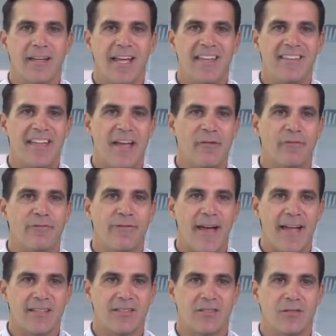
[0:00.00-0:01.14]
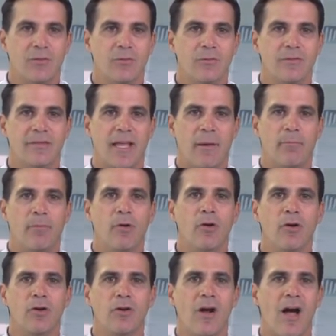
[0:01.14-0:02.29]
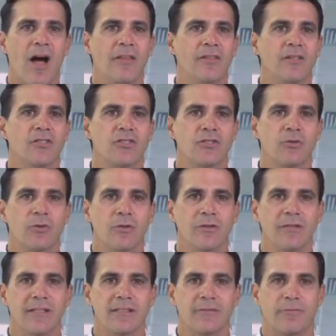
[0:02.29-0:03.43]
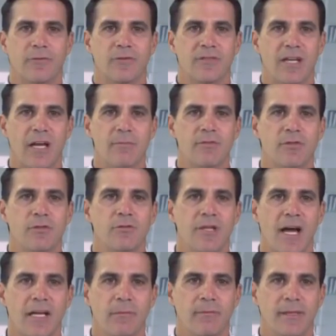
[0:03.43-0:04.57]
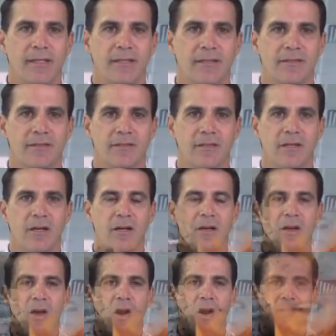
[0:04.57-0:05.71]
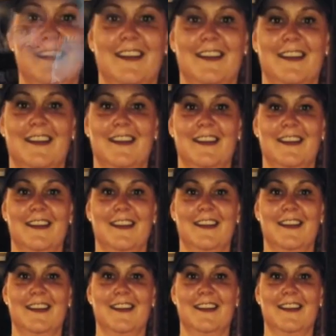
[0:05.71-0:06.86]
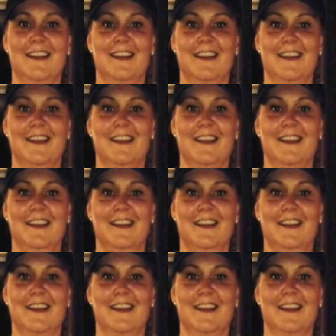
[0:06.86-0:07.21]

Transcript: in that fat suit that put her on the short list for type 2 diabetes, heart disease, and high